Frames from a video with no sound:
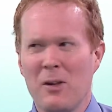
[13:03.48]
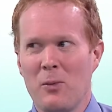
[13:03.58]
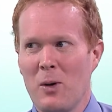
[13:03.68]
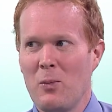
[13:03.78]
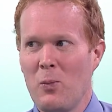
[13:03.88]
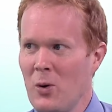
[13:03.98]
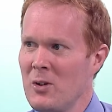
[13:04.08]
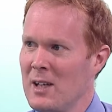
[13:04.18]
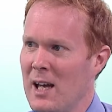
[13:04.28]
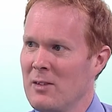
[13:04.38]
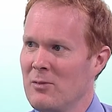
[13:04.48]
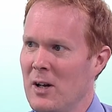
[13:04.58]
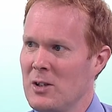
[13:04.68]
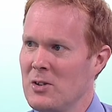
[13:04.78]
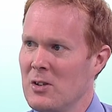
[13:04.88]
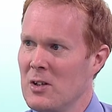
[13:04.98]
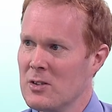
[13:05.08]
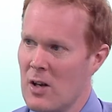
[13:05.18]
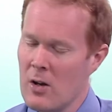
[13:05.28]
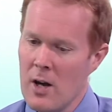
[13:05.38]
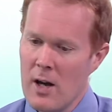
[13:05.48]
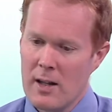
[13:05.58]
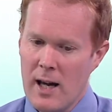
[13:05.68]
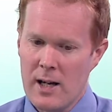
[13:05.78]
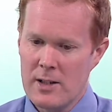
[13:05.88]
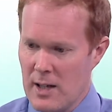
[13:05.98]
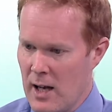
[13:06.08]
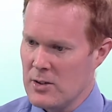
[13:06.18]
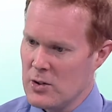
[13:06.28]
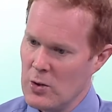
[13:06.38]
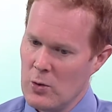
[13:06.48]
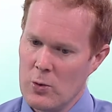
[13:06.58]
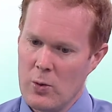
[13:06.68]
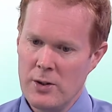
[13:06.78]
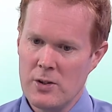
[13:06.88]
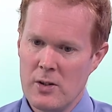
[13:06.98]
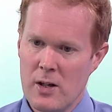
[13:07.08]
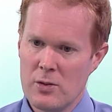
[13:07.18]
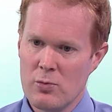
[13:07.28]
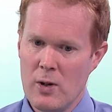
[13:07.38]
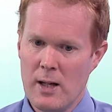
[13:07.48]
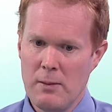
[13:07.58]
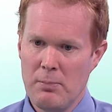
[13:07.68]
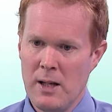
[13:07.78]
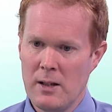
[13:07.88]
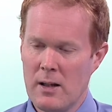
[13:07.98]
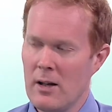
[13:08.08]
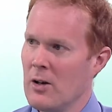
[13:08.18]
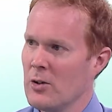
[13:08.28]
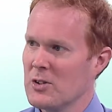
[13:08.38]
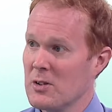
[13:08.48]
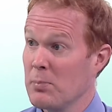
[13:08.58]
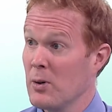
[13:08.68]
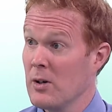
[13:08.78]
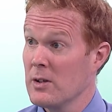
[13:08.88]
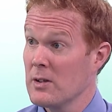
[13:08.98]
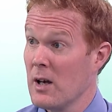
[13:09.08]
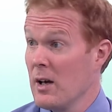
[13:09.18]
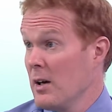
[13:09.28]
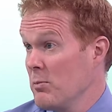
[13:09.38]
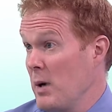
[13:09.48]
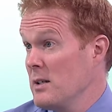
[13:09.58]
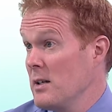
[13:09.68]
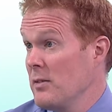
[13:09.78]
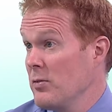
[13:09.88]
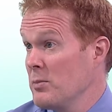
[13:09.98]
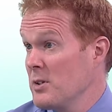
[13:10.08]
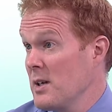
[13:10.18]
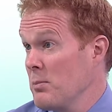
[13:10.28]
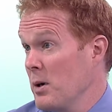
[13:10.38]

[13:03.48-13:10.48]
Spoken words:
we wouldn't get inflation. And so that has, as to your question, has really been the large surprise basically from December,